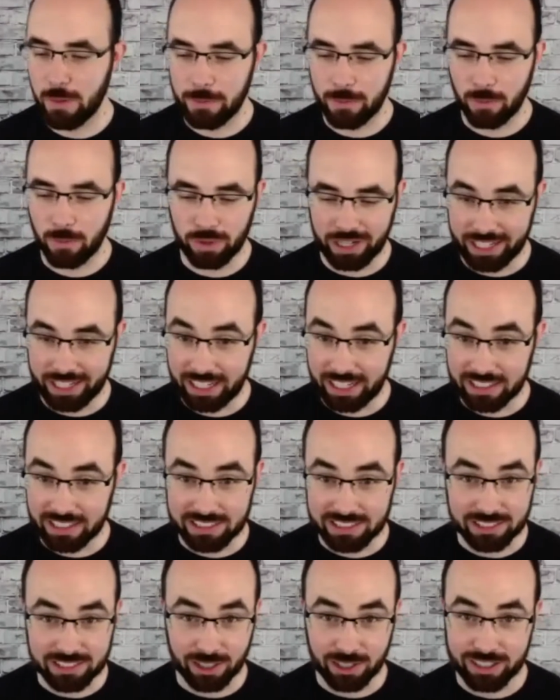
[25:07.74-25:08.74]
When I got
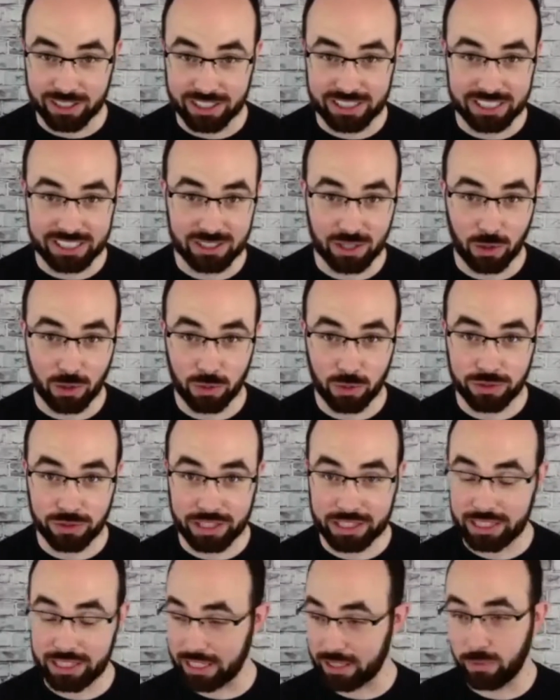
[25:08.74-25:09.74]
started in this whole
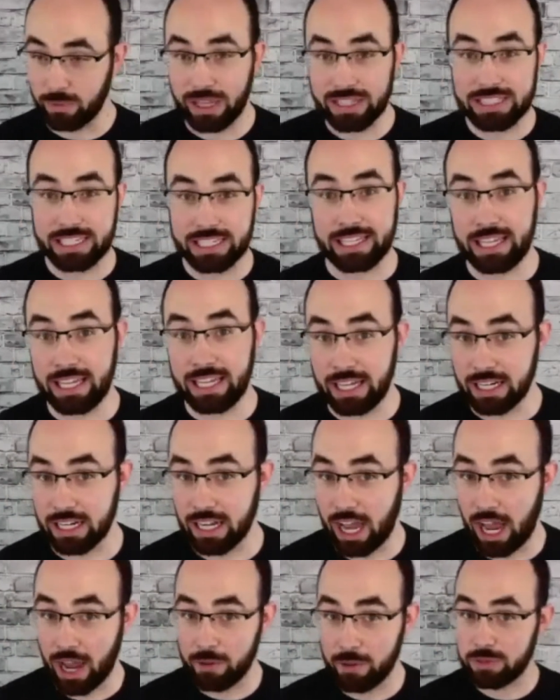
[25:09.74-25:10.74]
thing, like as a kid,
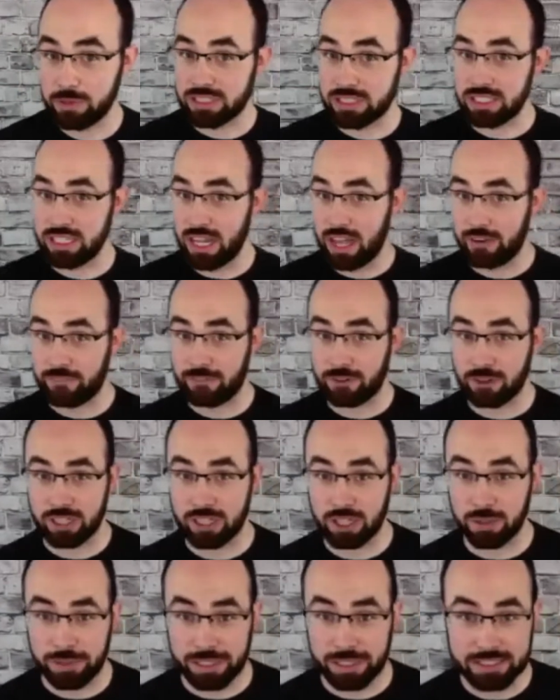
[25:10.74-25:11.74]
I was never
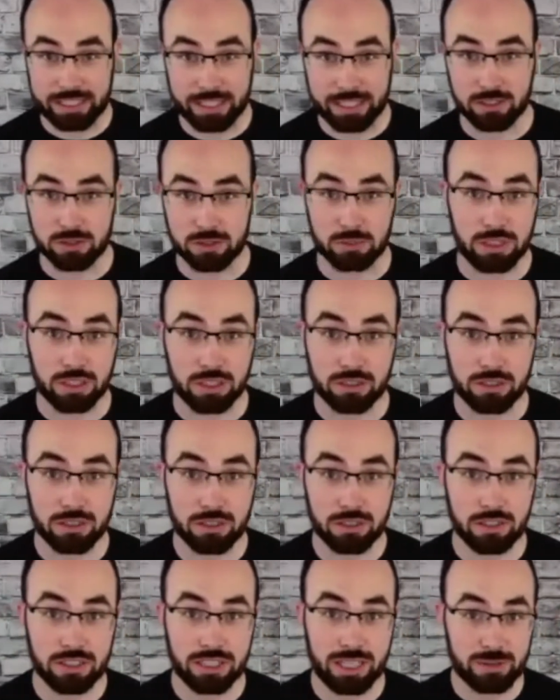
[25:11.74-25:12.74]
going to be a salesman.
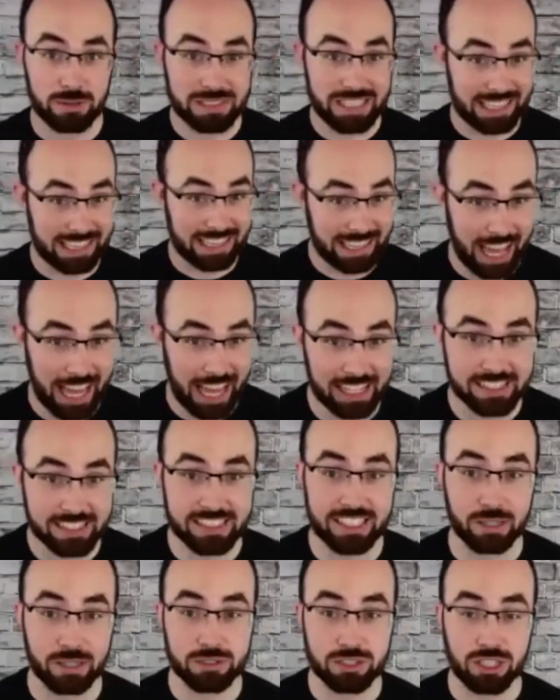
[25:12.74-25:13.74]
That was the mm-hmm. last
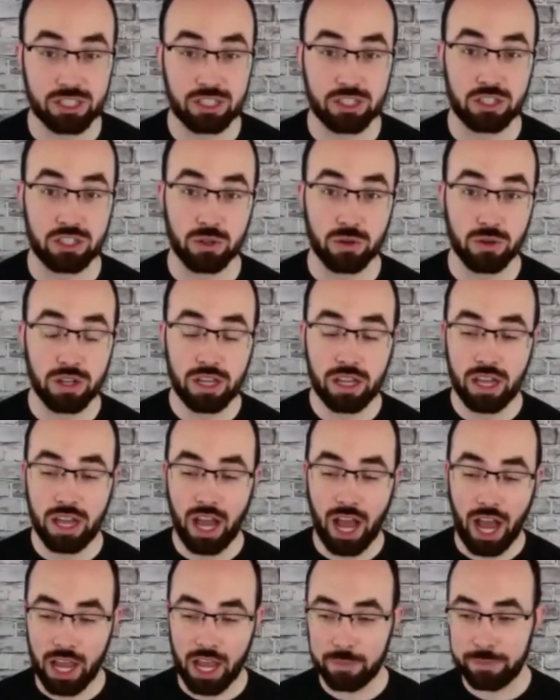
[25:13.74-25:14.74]
thing I was going to do.
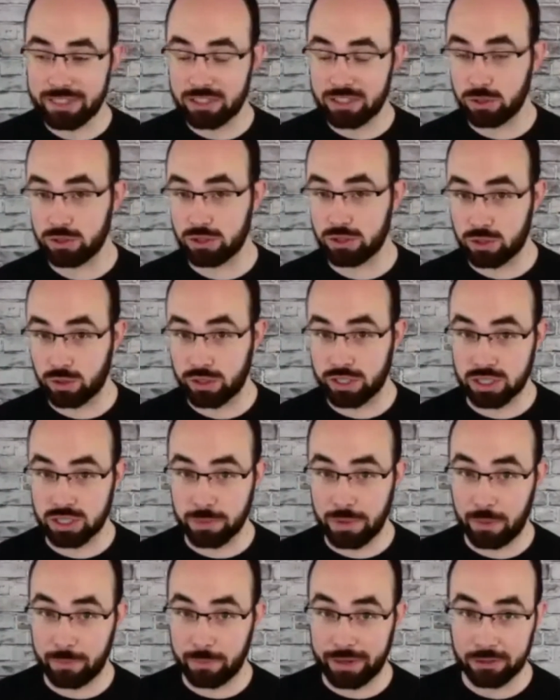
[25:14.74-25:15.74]
I had been told stories
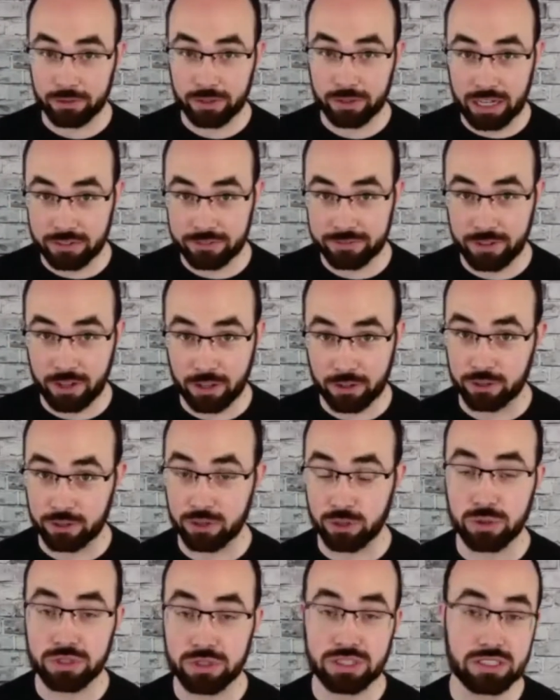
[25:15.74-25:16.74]
about my grandfather
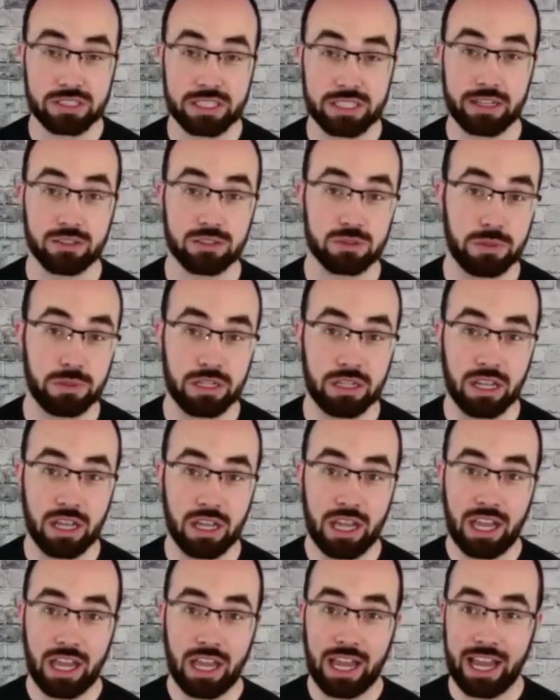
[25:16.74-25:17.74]
who was a salesman
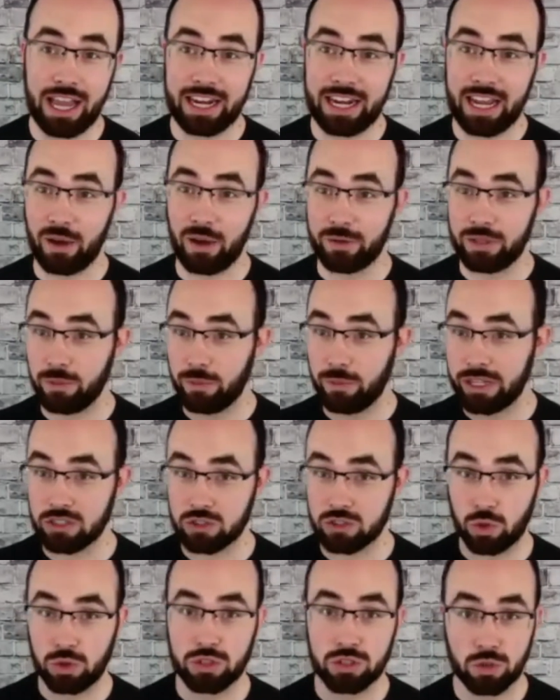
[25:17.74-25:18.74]
and how he went
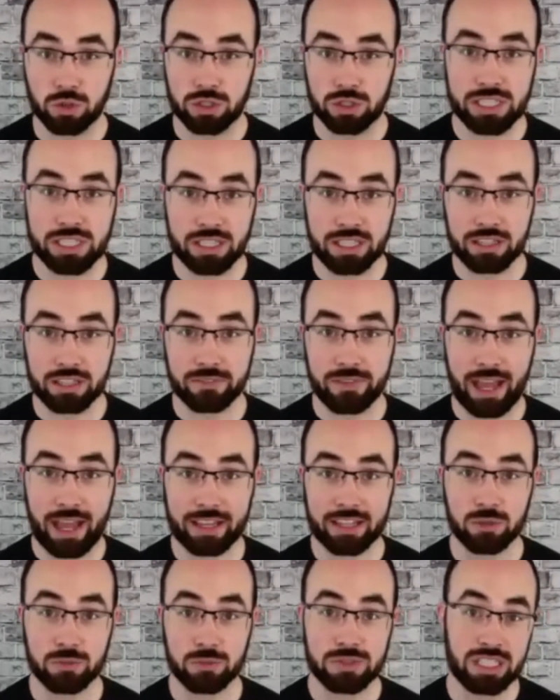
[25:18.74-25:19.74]
door to door selling
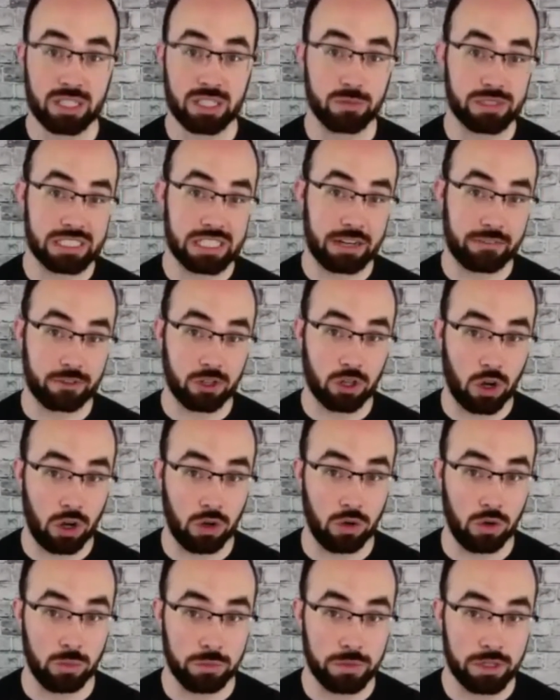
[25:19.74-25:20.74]
vacuums and he was never
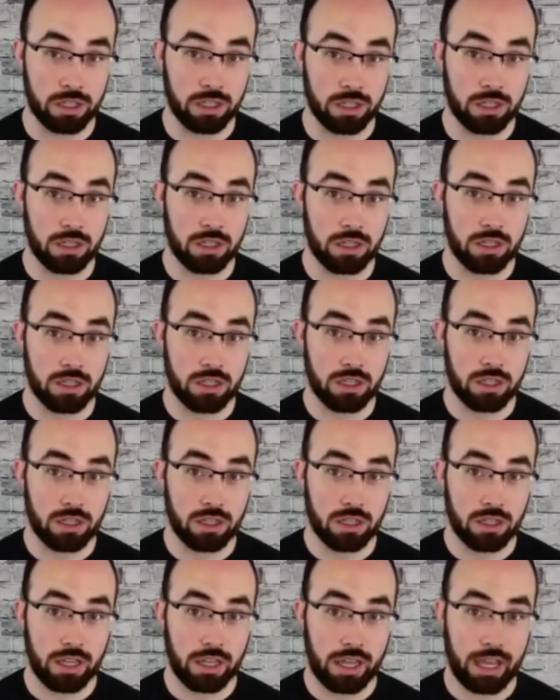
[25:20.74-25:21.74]
home.
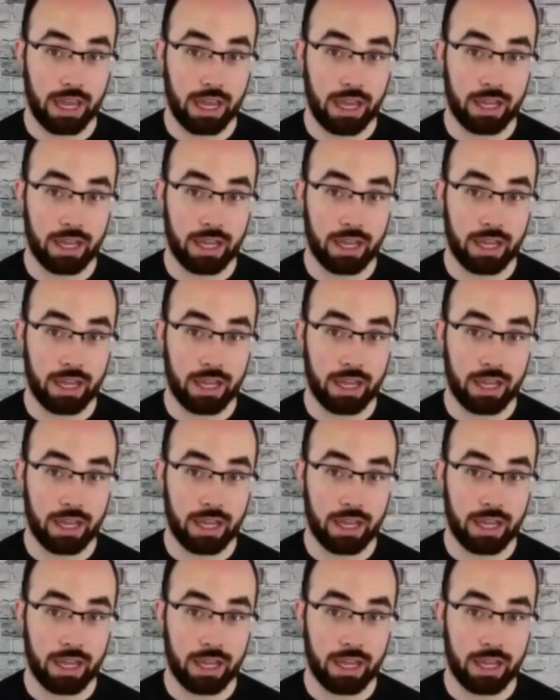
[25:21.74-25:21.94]
Mm-hmm.